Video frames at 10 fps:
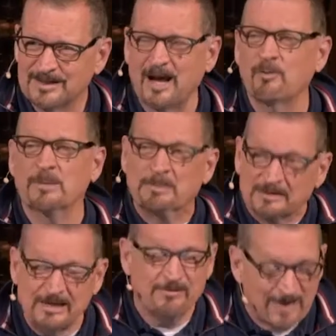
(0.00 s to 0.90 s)
Now, I want to
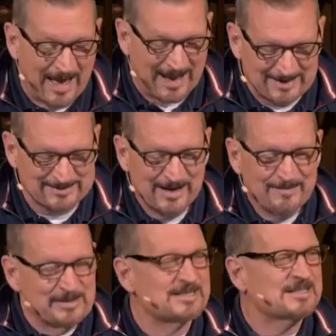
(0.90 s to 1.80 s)
believe that
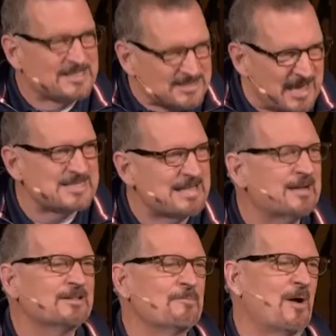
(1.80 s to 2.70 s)
because it says
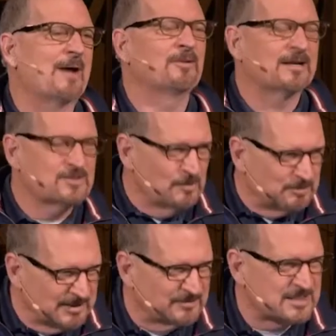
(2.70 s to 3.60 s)
that in the Bible. I do
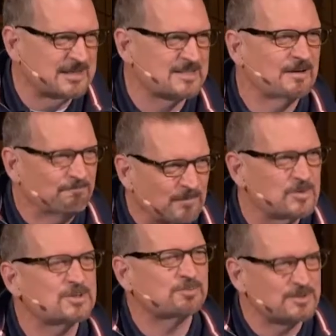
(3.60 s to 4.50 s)
believe it says that
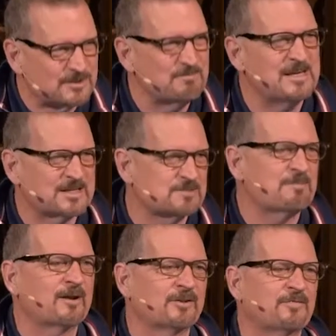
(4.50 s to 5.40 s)
Moses was the meekest
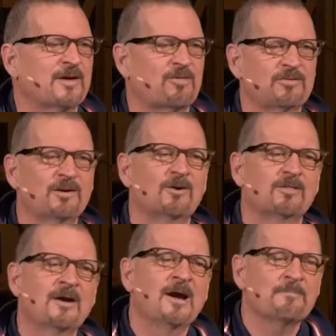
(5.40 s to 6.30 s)
man on the face of the
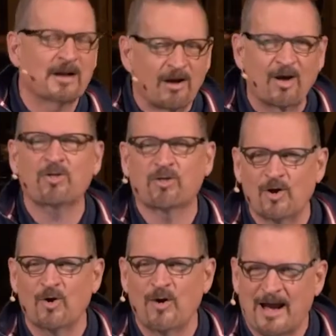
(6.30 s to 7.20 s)
earth. But I
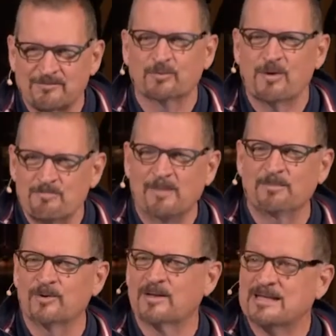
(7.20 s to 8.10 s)
also have to
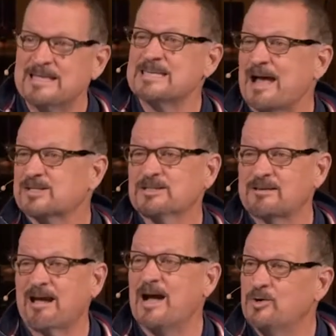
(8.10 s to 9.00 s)
remember that he's actually
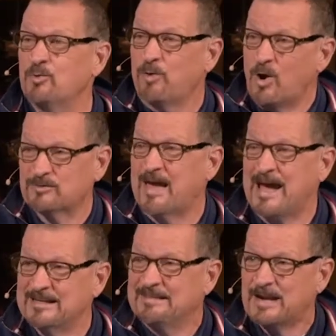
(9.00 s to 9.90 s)
the guy who wrote
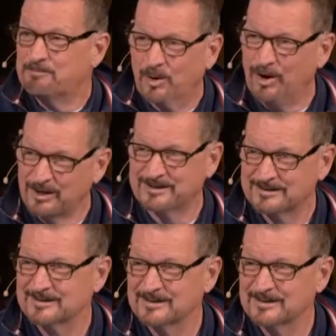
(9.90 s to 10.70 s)
that in that book.